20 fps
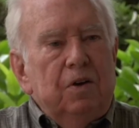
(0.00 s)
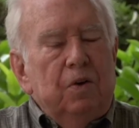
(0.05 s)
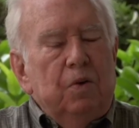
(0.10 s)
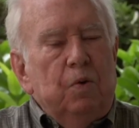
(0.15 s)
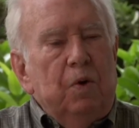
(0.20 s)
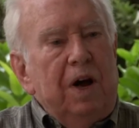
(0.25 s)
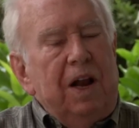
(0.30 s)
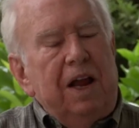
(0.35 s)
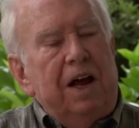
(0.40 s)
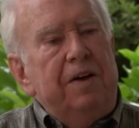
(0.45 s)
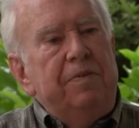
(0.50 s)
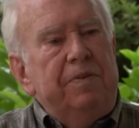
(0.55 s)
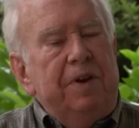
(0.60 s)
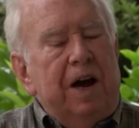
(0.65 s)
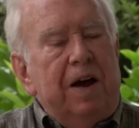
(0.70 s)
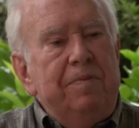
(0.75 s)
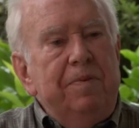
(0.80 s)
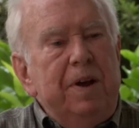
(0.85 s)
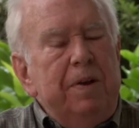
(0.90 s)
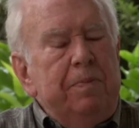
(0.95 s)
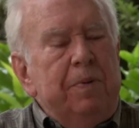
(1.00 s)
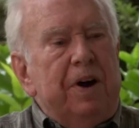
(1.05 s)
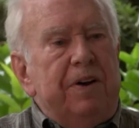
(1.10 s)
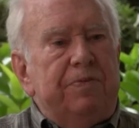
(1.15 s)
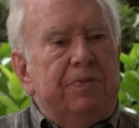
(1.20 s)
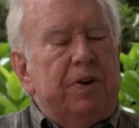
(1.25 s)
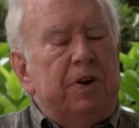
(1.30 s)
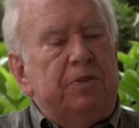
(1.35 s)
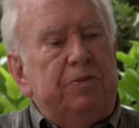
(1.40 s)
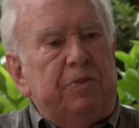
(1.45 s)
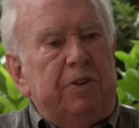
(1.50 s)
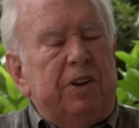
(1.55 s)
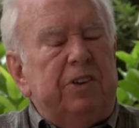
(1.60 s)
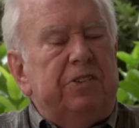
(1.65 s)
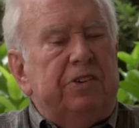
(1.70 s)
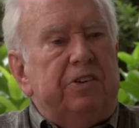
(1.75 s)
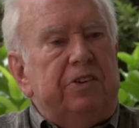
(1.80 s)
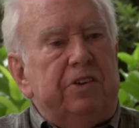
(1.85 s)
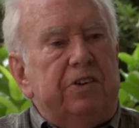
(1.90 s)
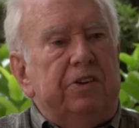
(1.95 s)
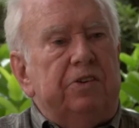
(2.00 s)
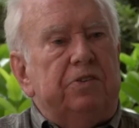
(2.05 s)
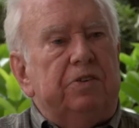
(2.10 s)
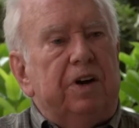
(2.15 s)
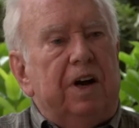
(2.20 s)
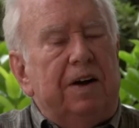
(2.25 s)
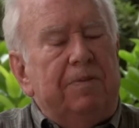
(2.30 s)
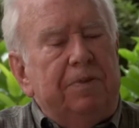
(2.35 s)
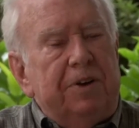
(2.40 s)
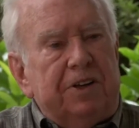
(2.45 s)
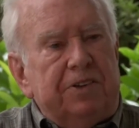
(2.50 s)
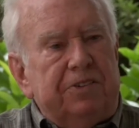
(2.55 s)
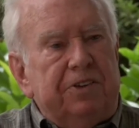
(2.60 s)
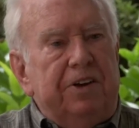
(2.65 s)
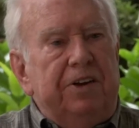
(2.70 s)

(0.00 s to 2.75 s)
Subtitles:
Well, I made my first visit to the tropics